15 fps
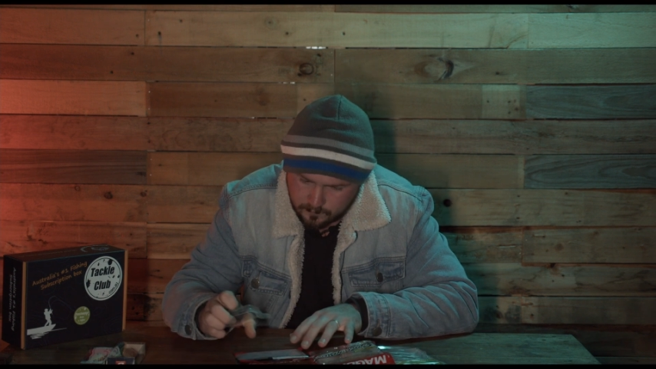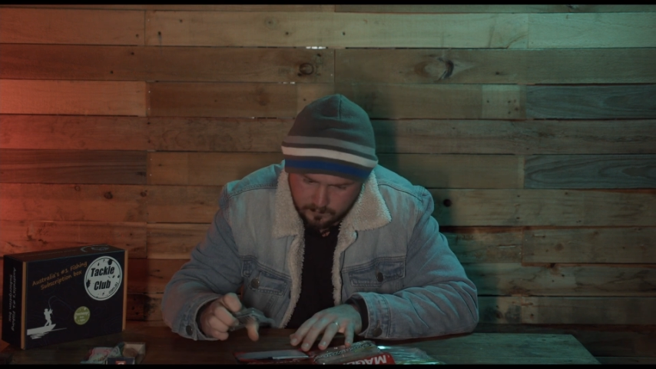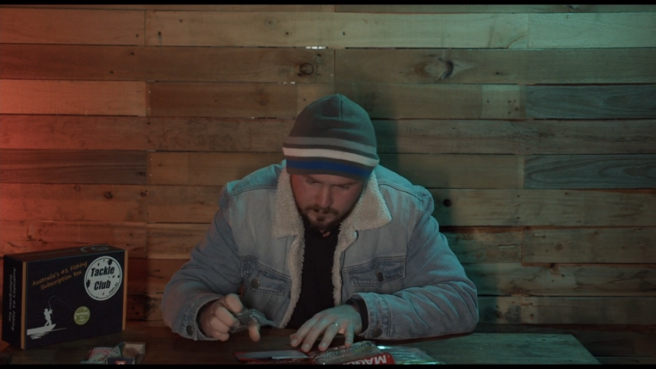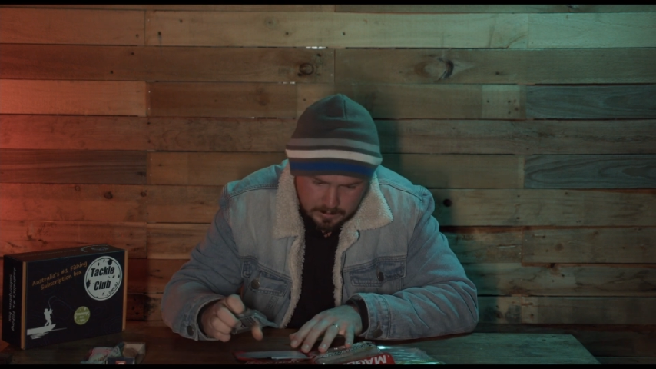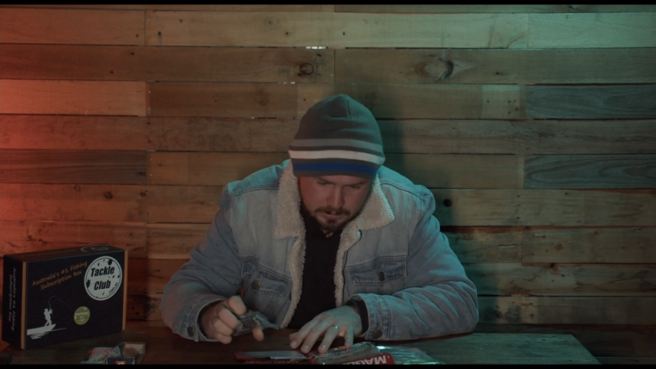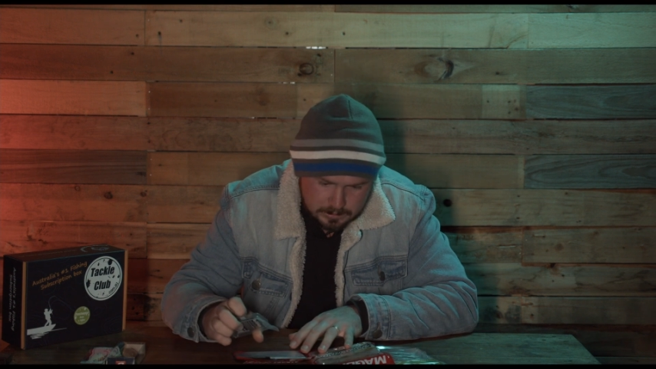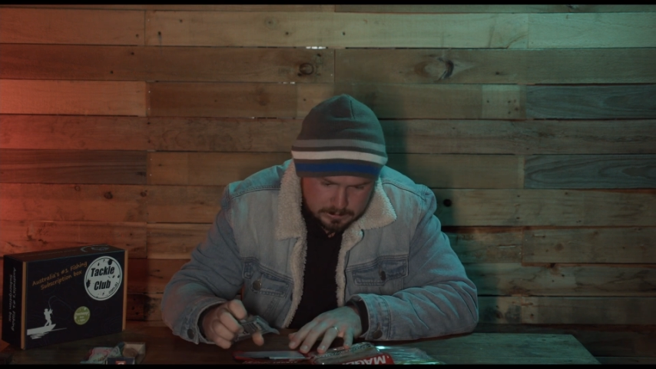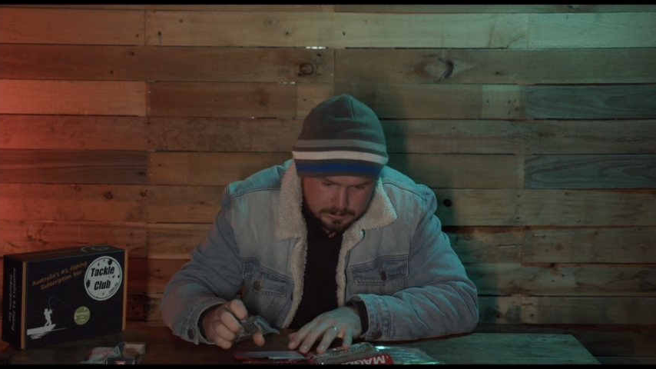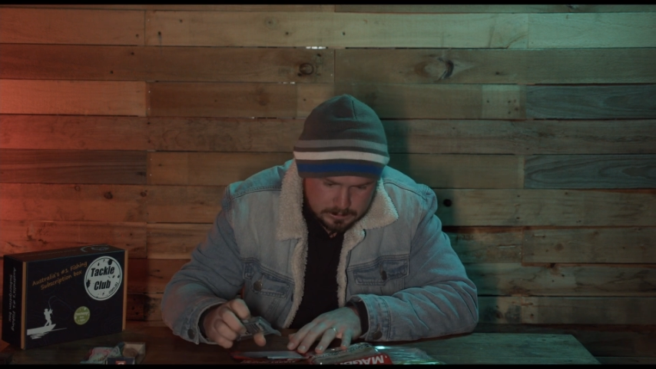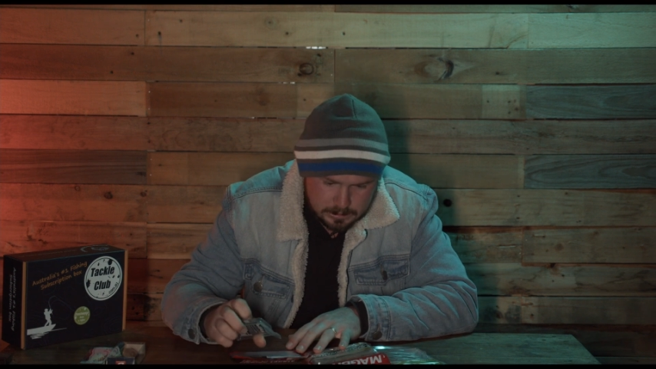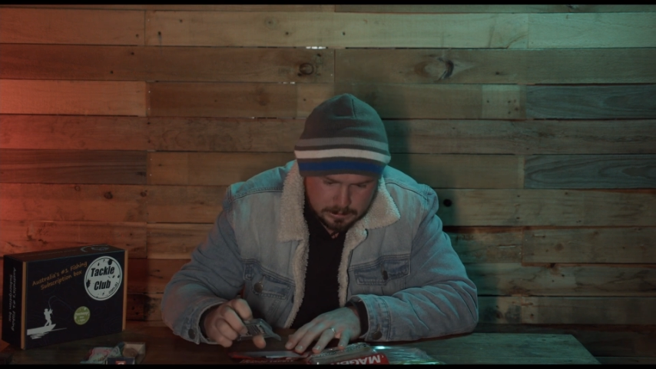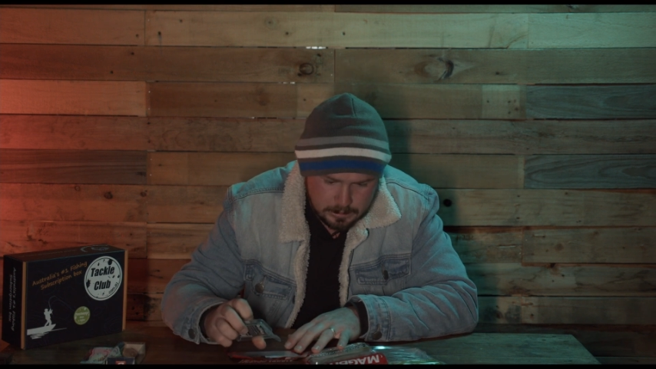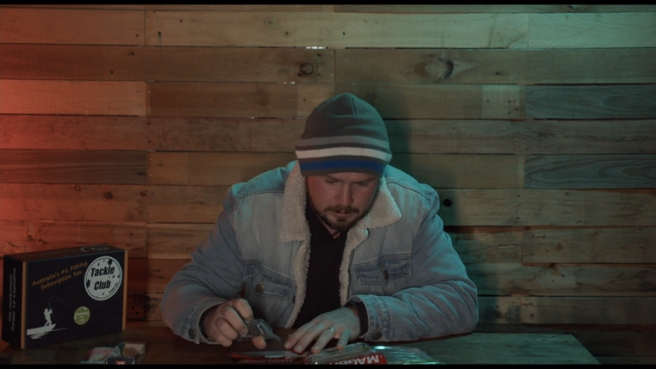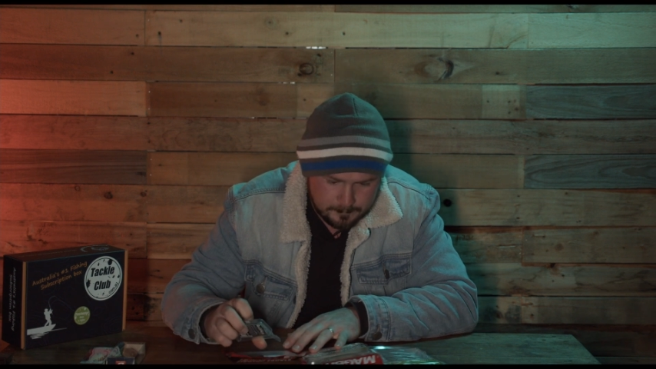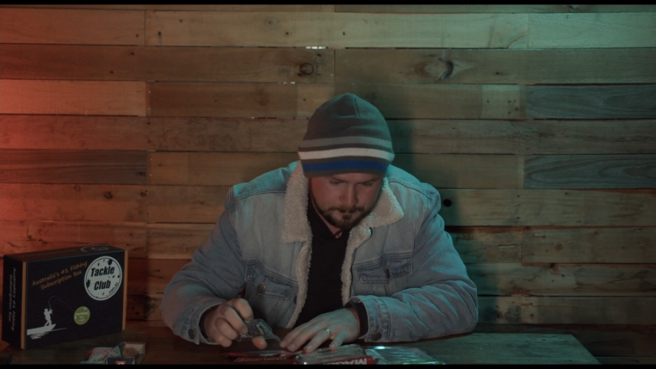fit
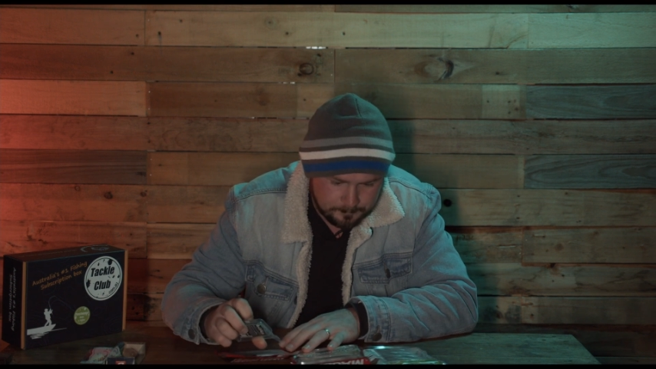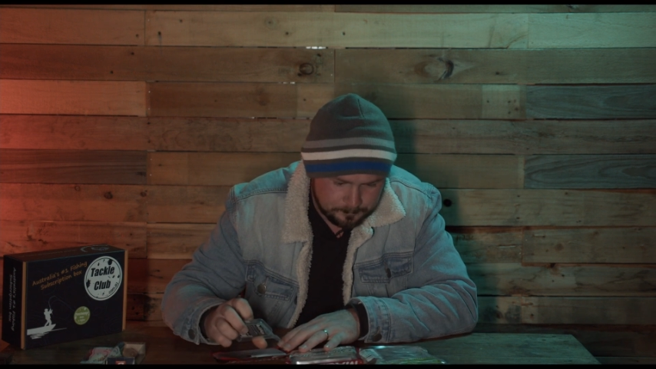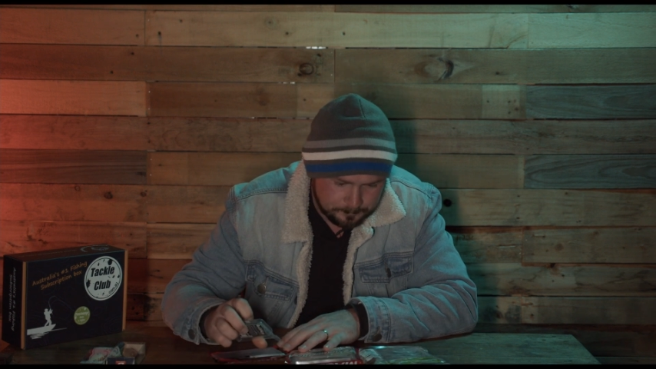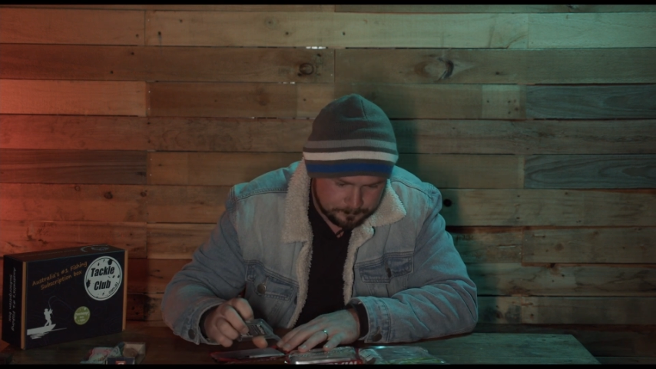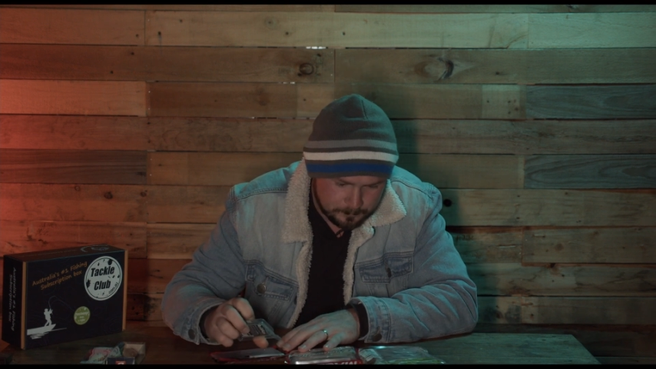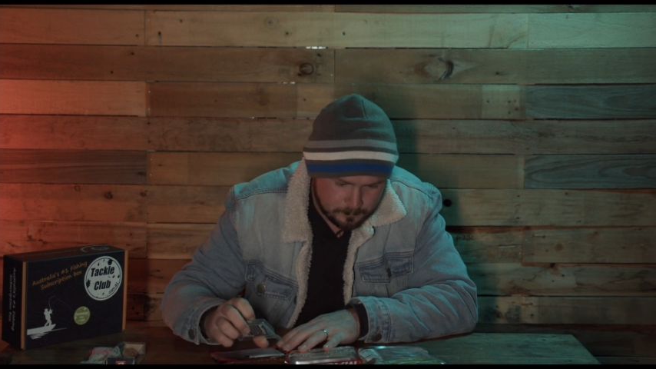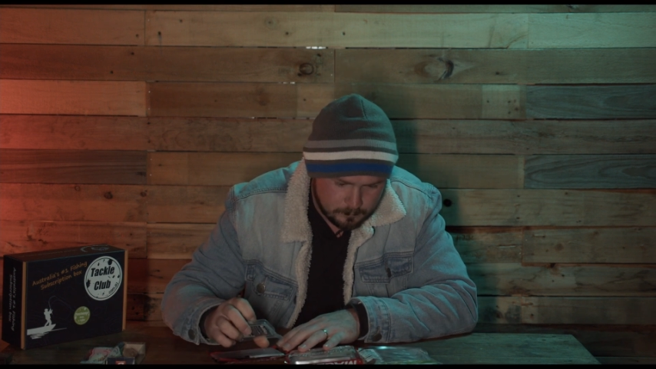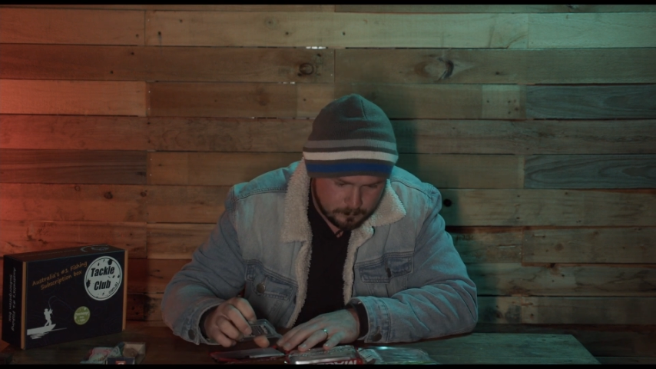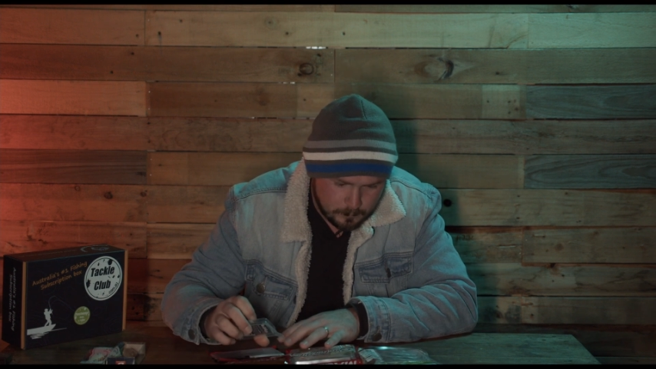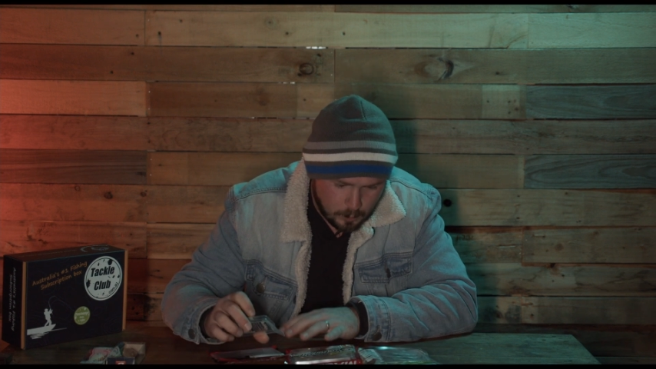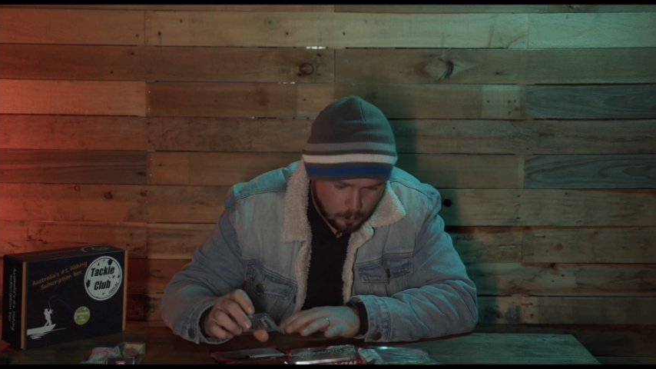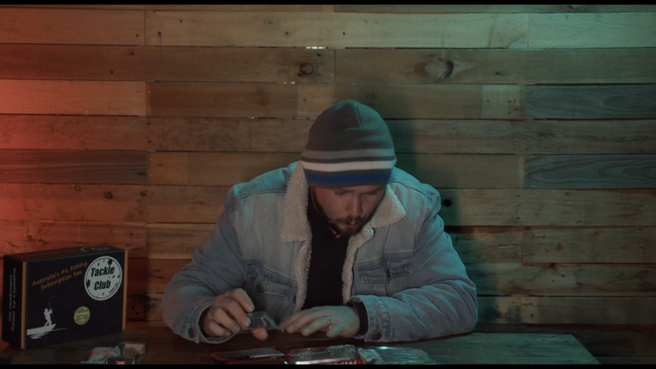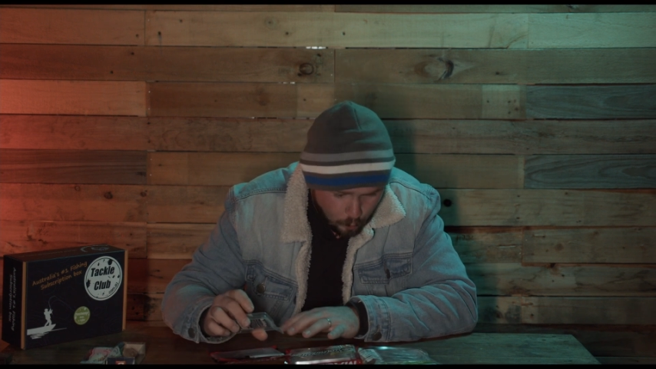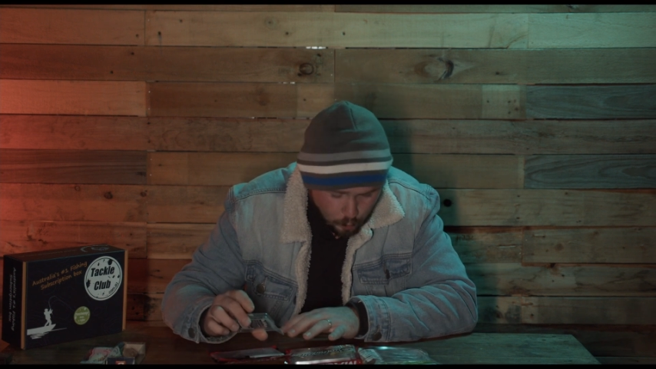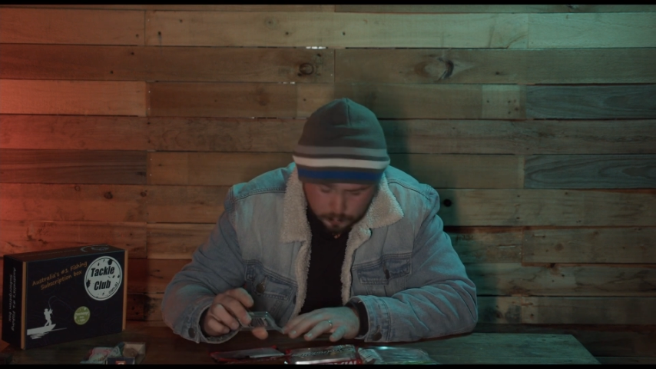
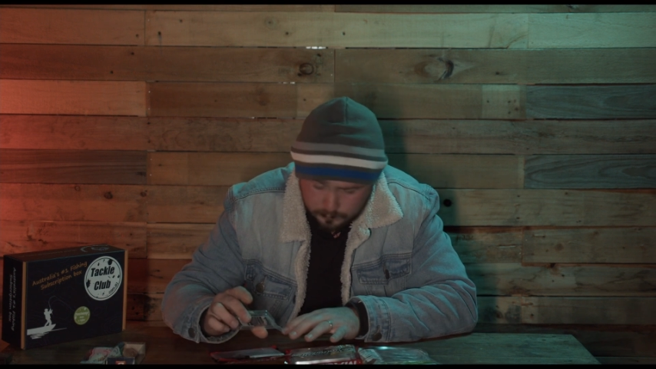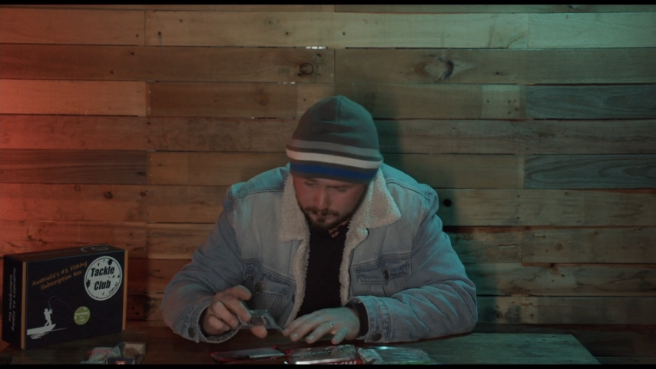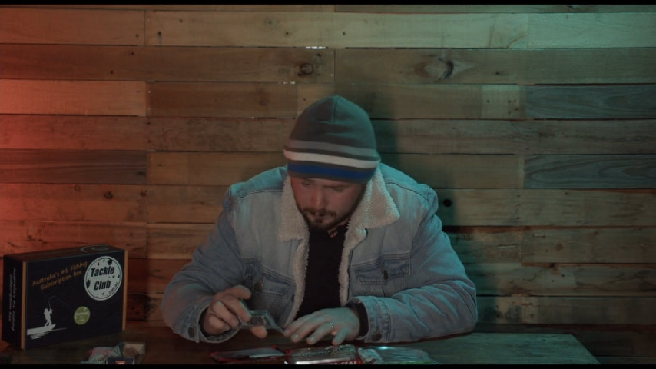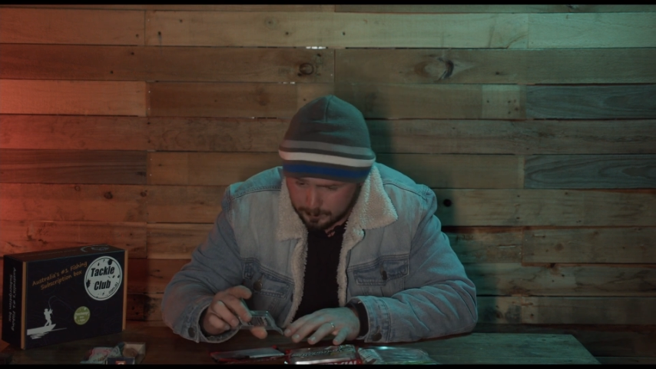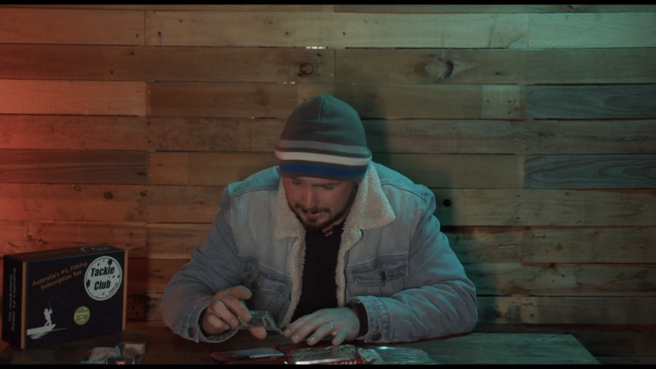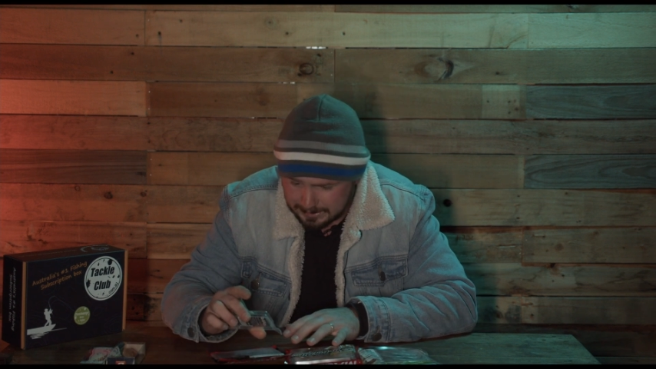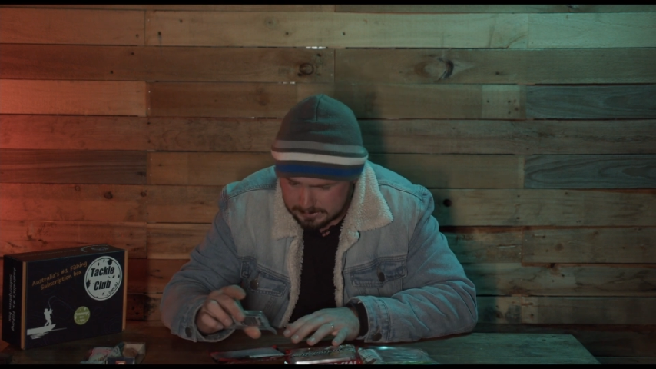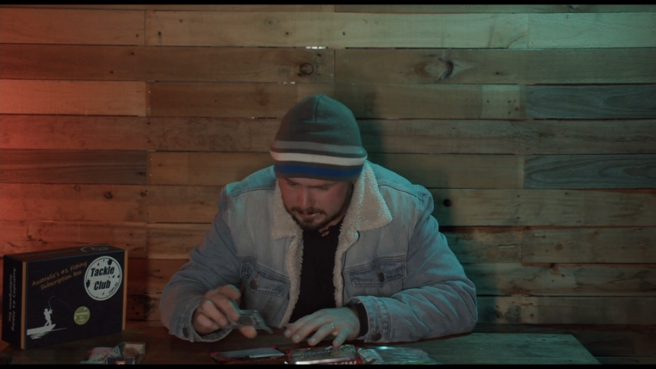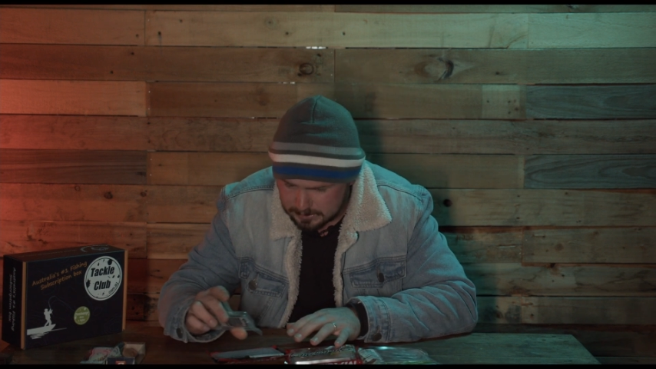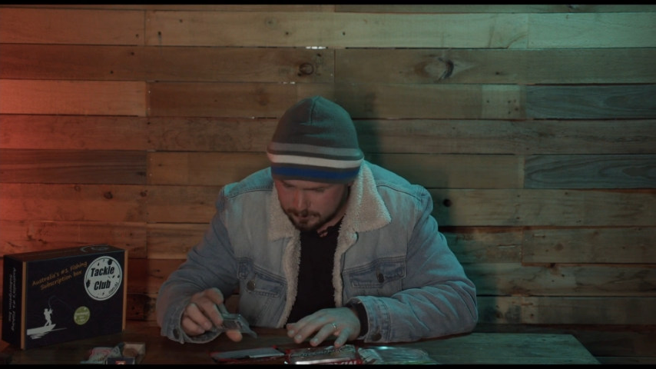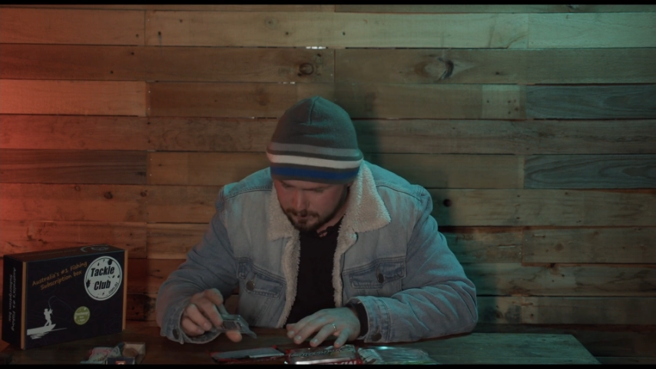all of the plastics